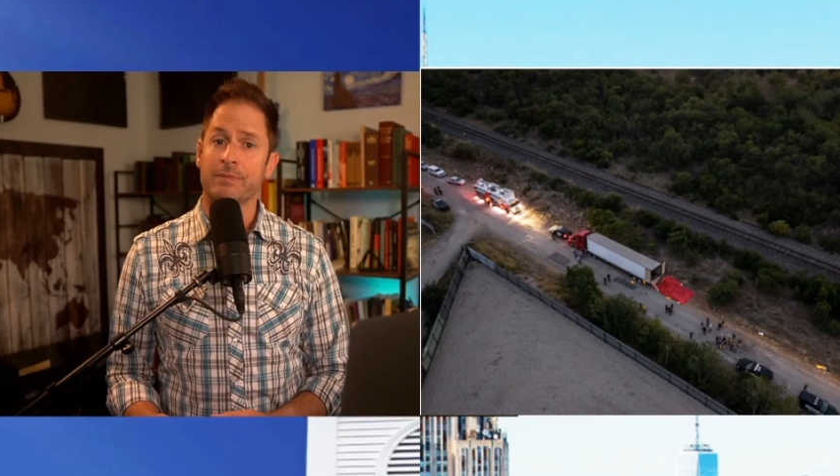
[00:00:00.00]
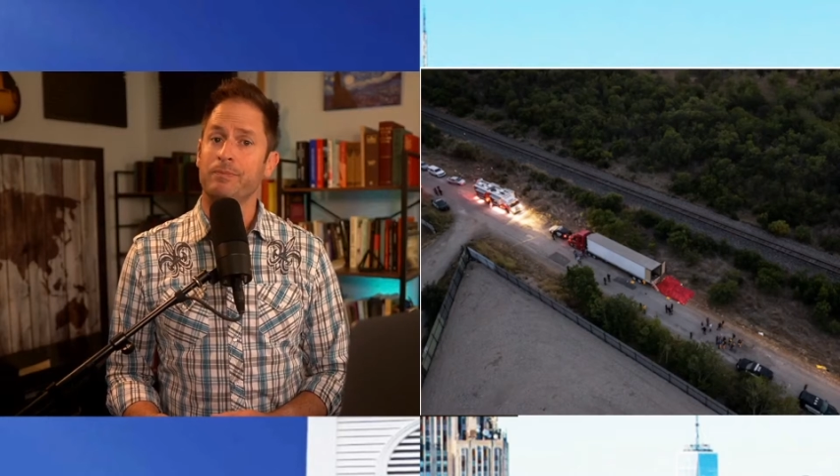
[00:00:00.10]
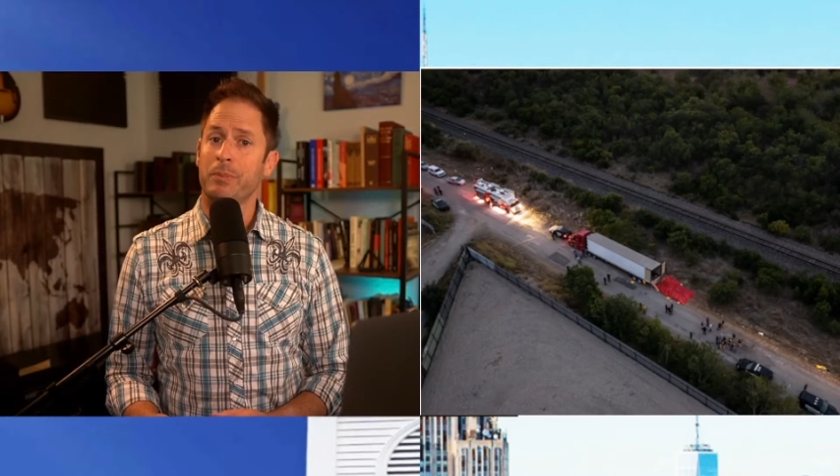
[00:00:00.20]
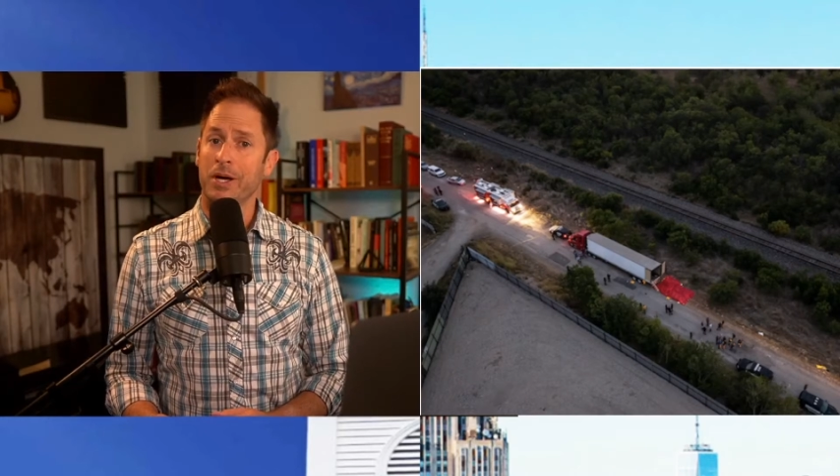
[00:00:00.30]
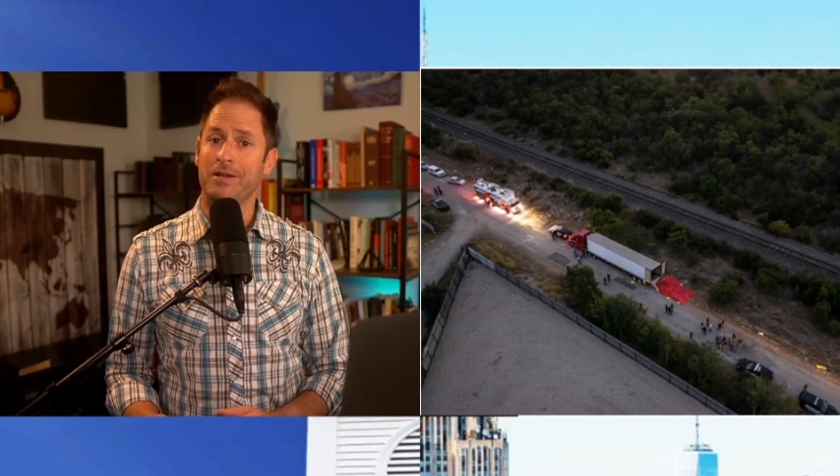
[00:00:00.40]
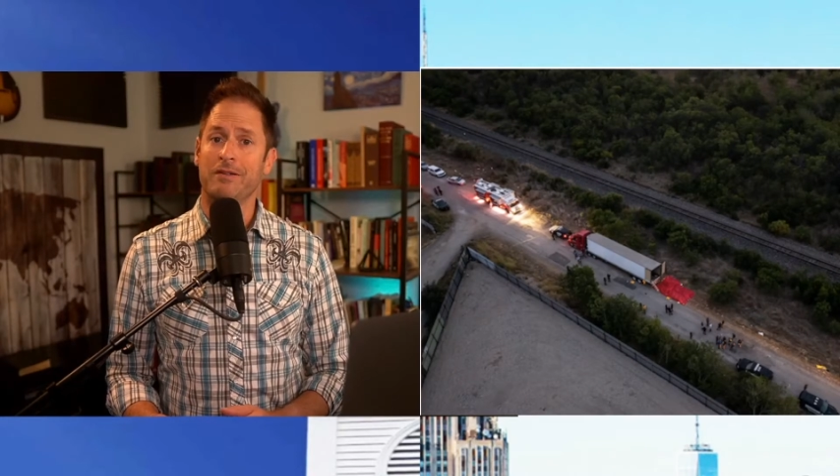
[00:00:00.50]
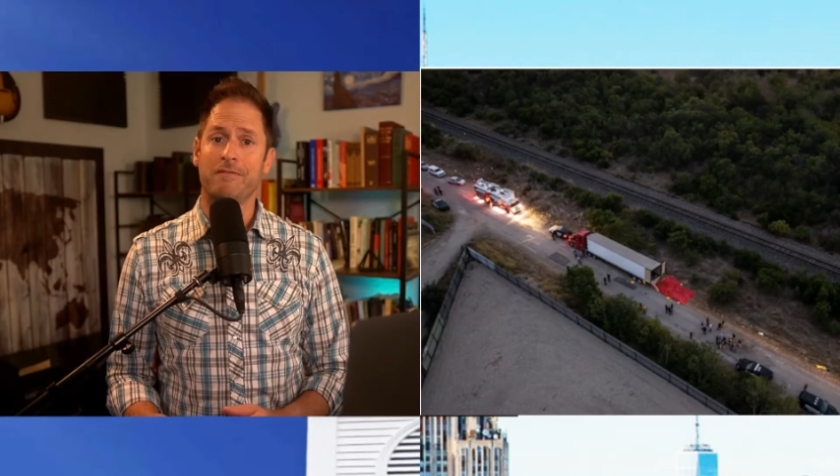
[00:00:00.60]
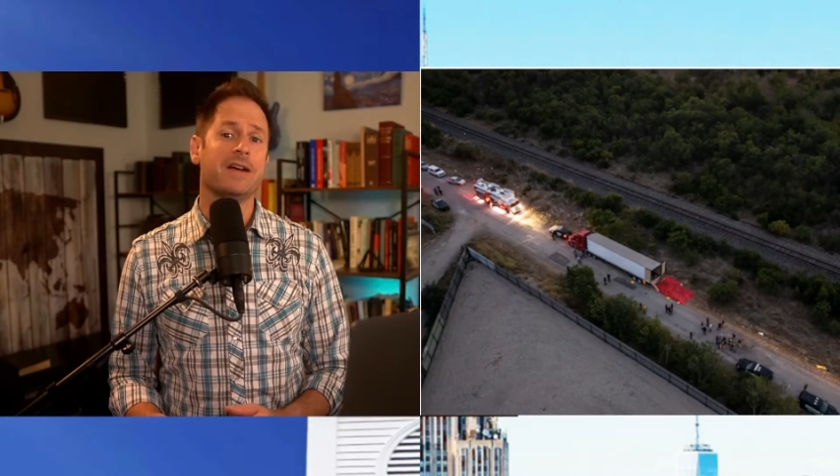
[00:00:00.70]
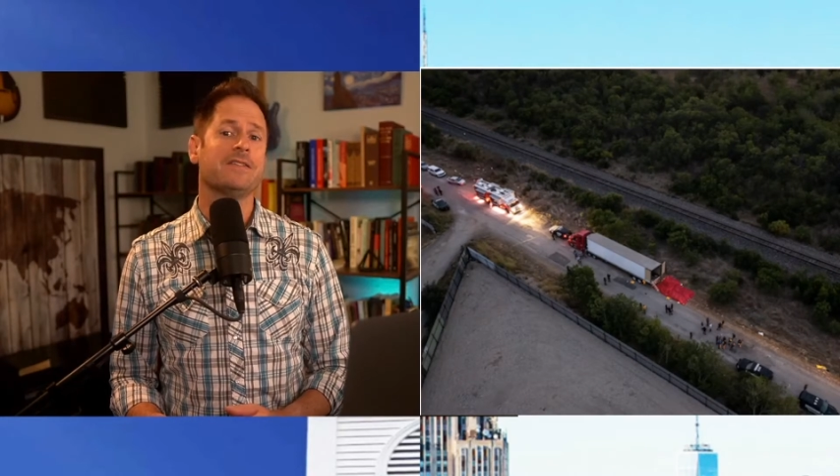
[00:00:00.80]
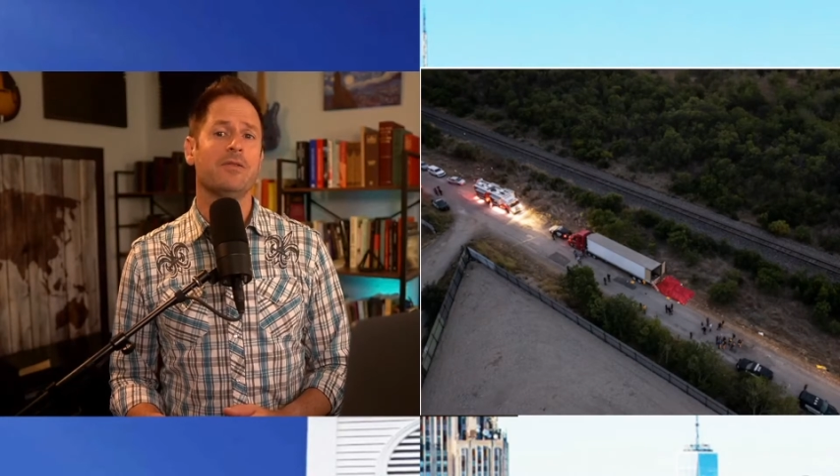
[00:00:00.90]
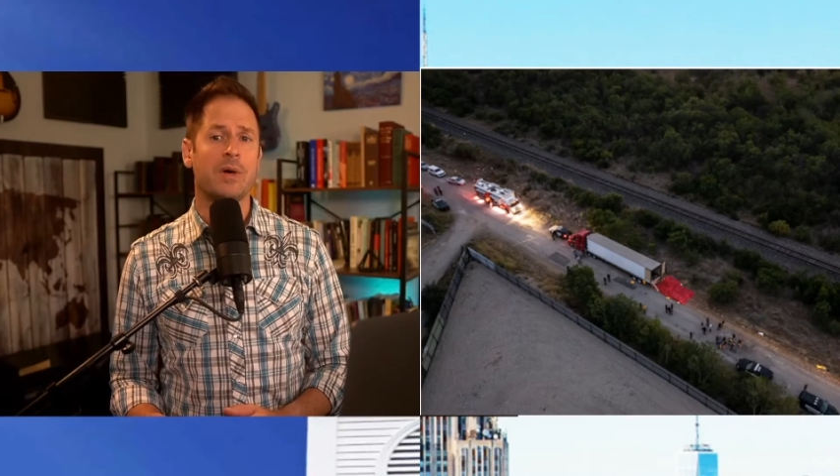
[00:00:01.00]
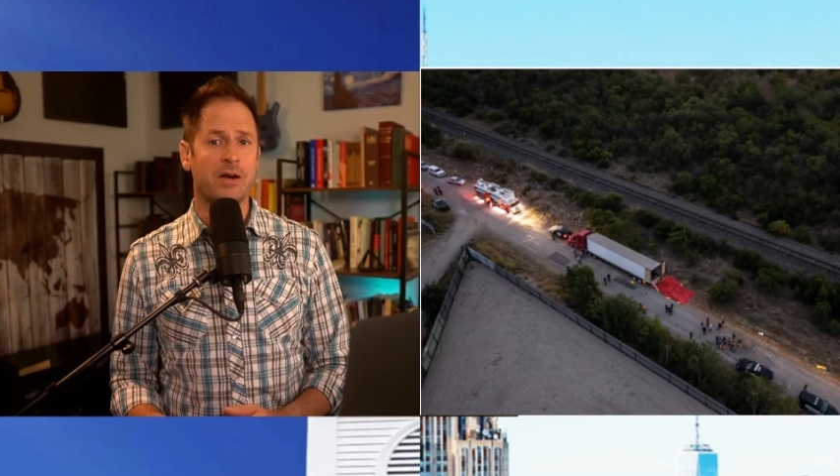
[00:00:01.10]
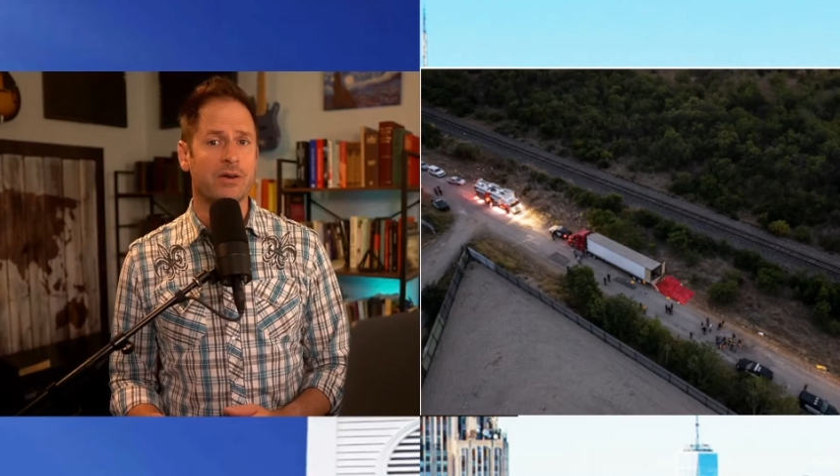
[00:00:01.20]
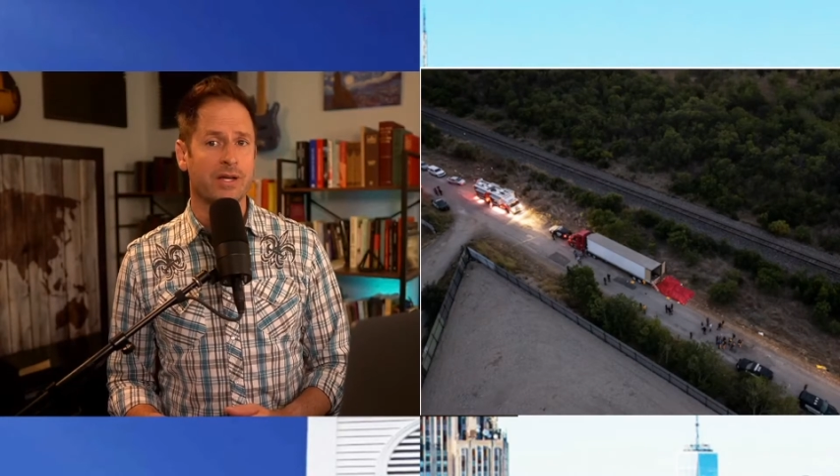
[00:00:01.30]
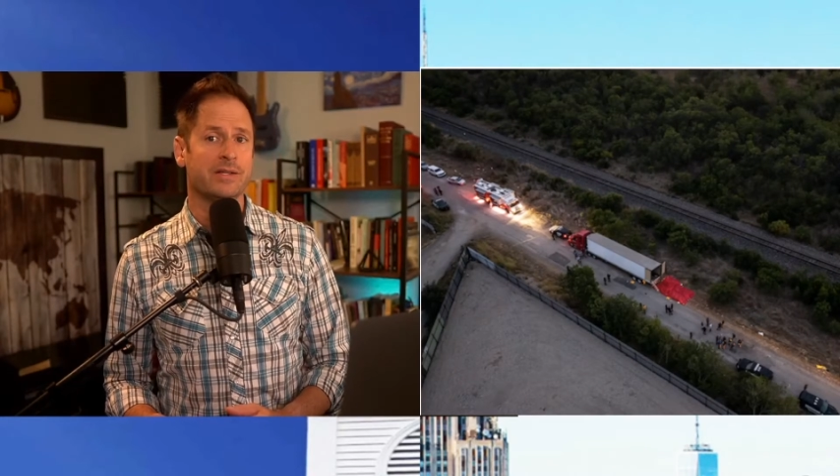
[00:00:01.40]
But the fact of the
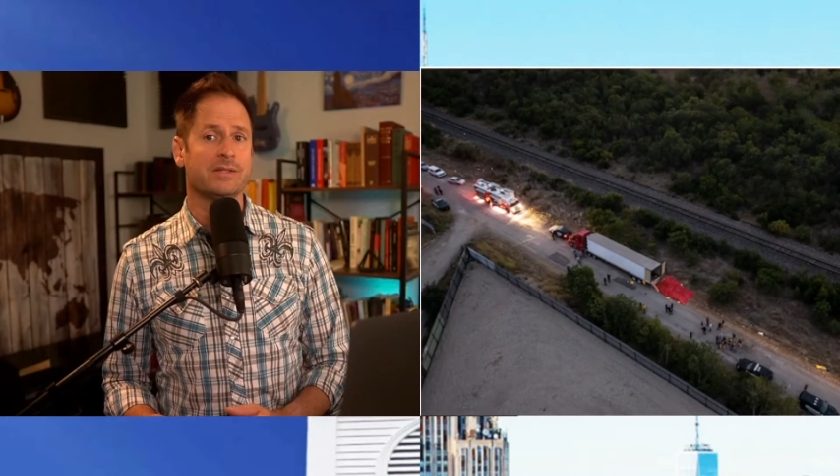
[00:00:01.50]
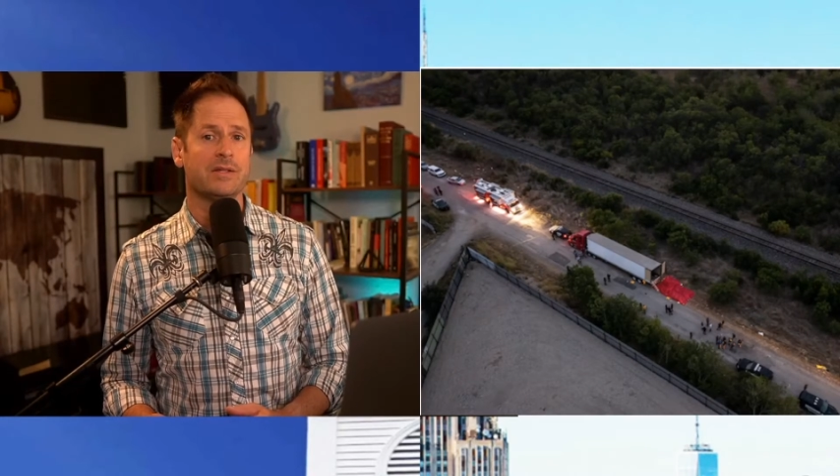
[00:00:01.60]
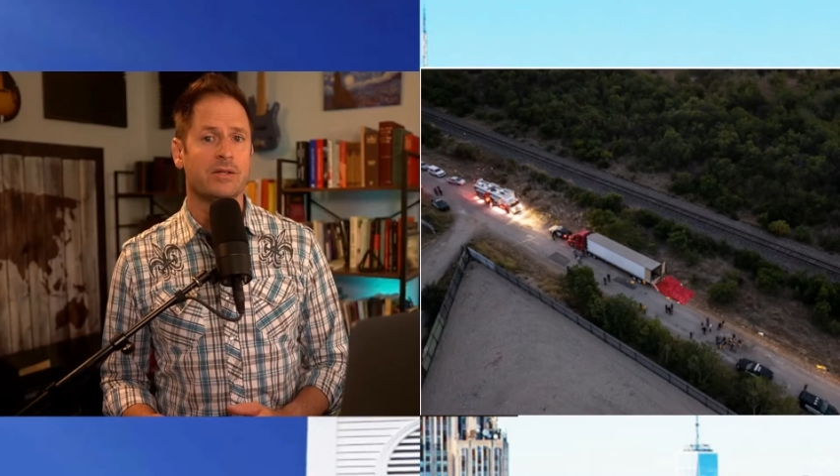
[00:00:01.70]
matter is